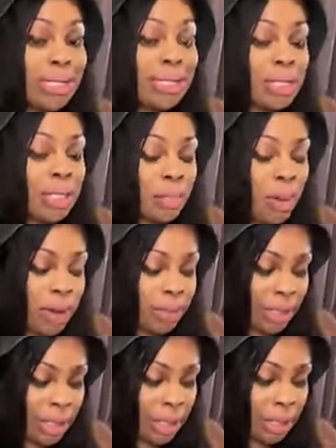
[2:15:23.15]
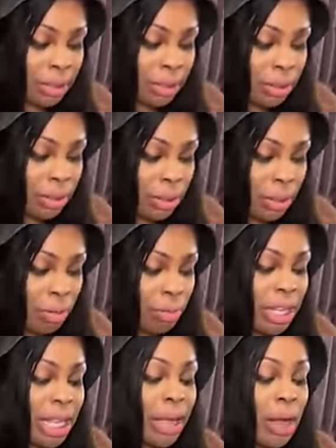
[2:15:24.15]
You don't trust this person,
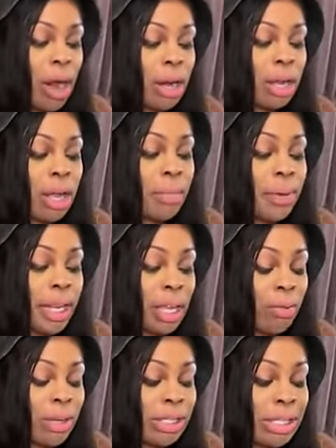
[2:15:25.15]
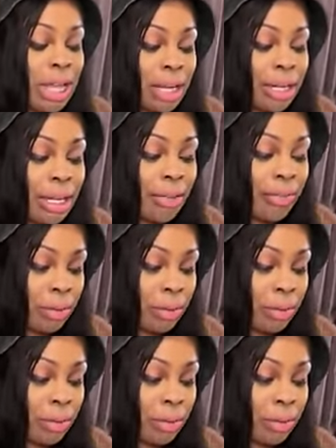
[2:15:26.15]
but they are coming in with solid